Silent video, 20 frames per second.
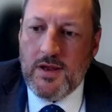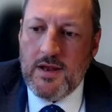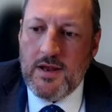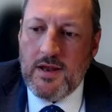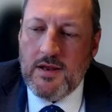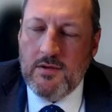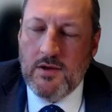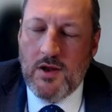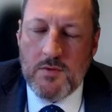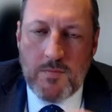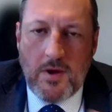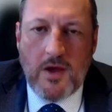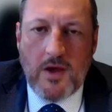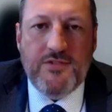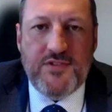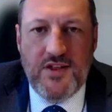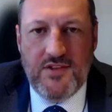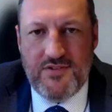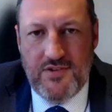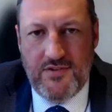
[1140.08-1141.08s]
in
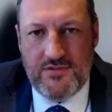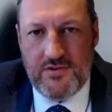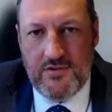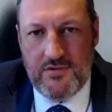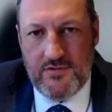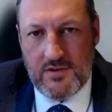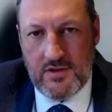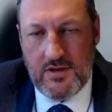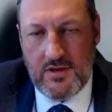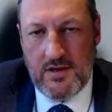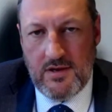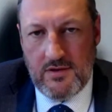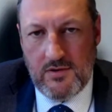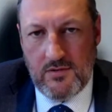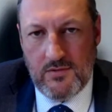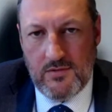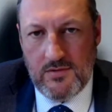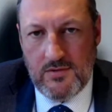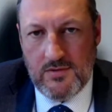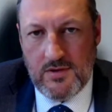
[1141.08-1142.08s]
most instances,
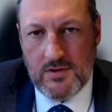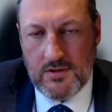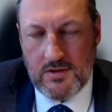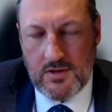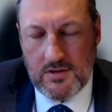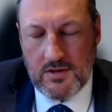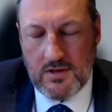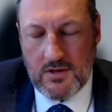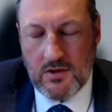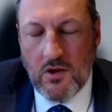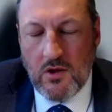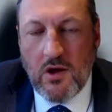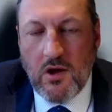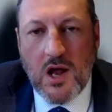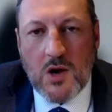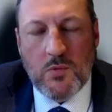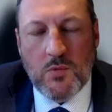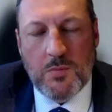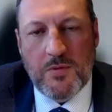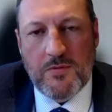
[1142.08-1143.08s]
the
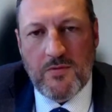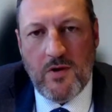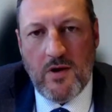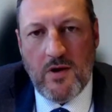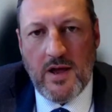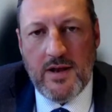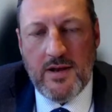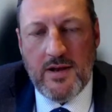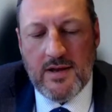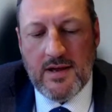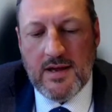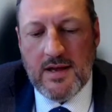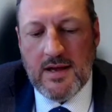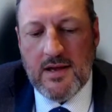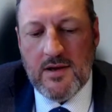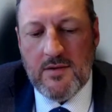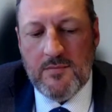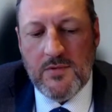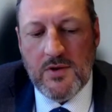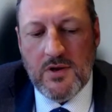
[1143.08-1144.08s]
client will provide,
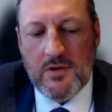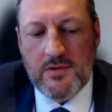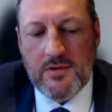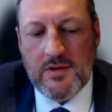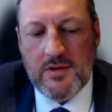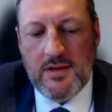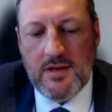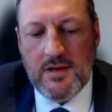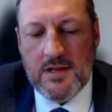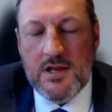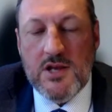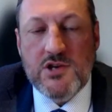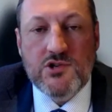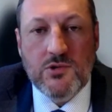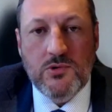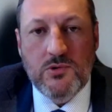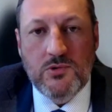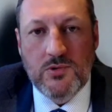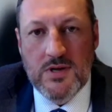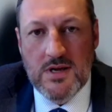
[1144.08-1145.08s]
the
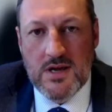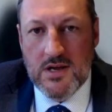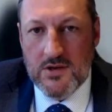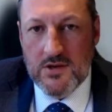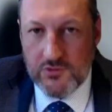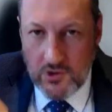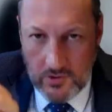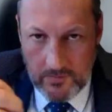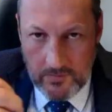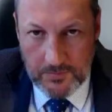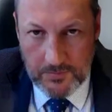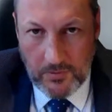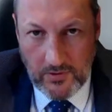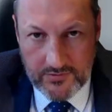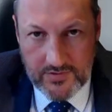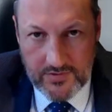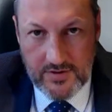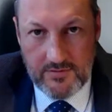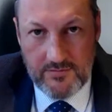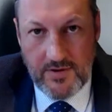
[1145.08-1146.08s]
initial term
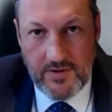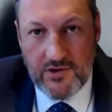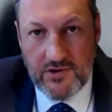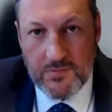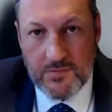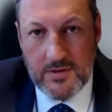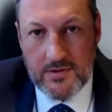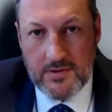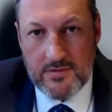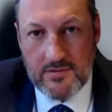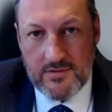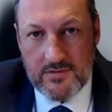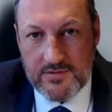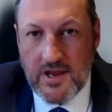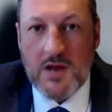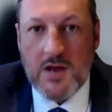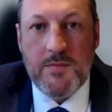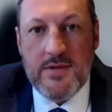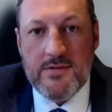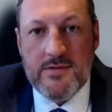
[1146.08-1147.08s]
deposit investment
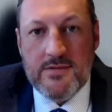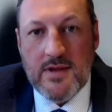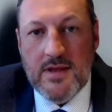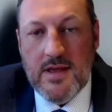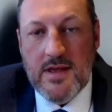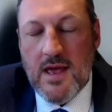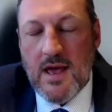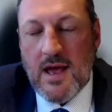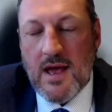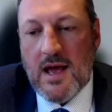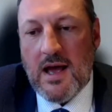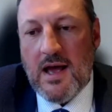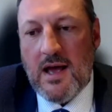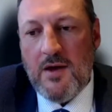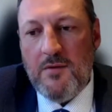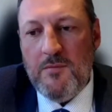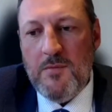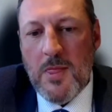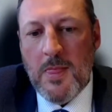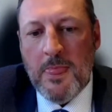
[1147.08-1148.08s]
statements,
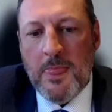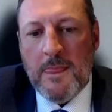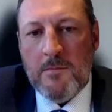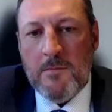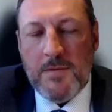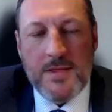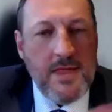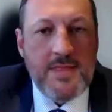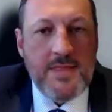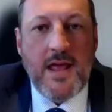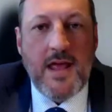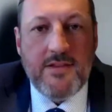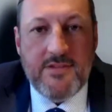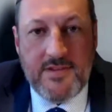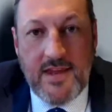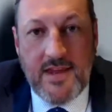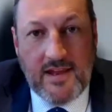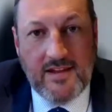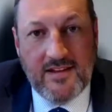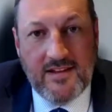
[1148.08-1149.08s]
but then
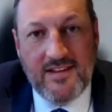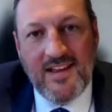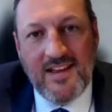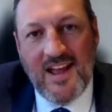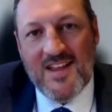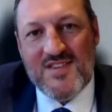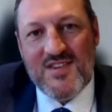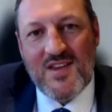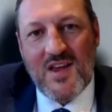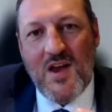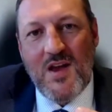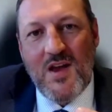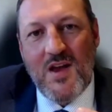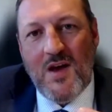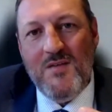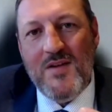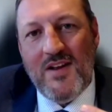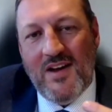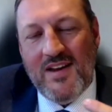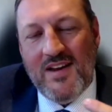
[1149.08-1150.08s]
that's it. And so,
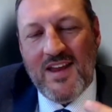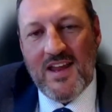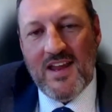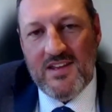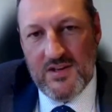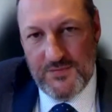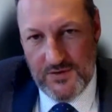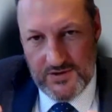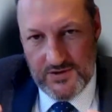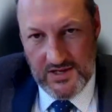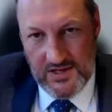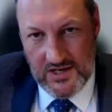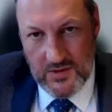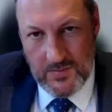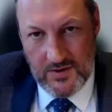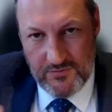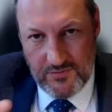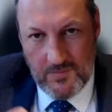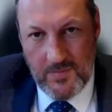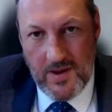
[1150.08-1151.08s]
I guess if you think
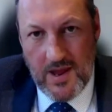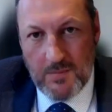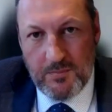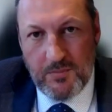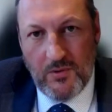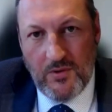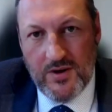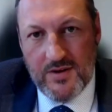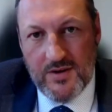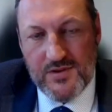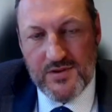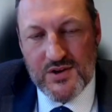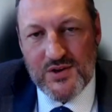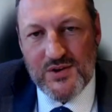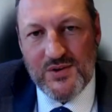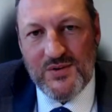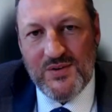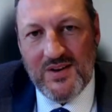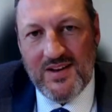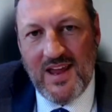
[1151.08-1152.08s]
about it from our point of
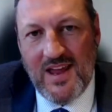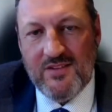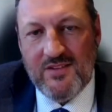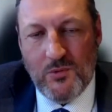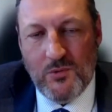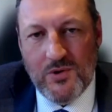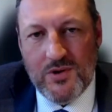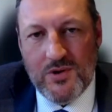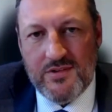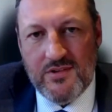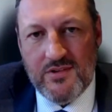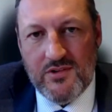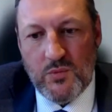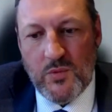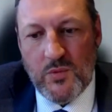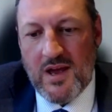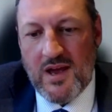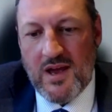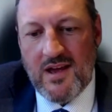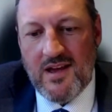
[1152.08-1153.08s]
view, as auditors,
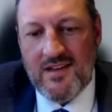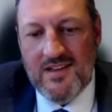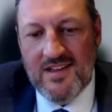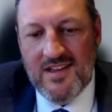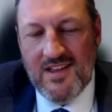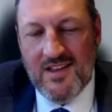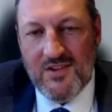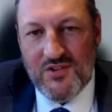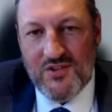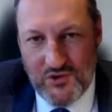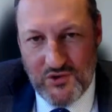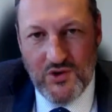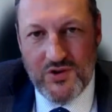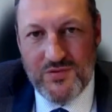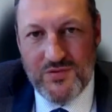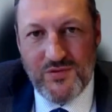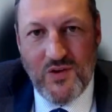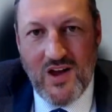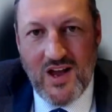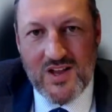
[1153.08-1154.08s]
we are
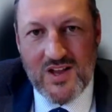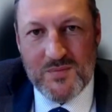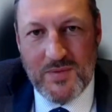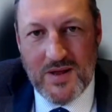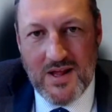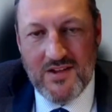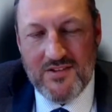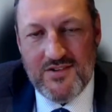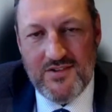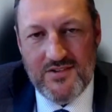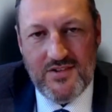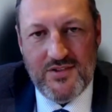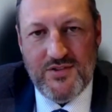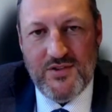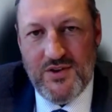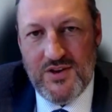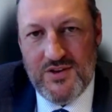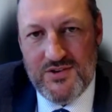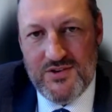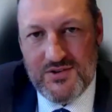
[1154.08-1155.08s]
certifying the balances at
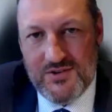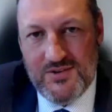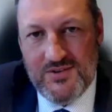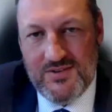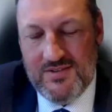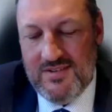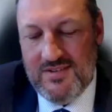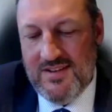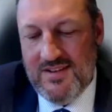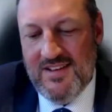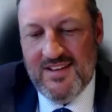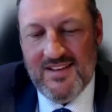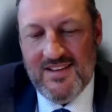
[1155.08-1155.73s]
30 June,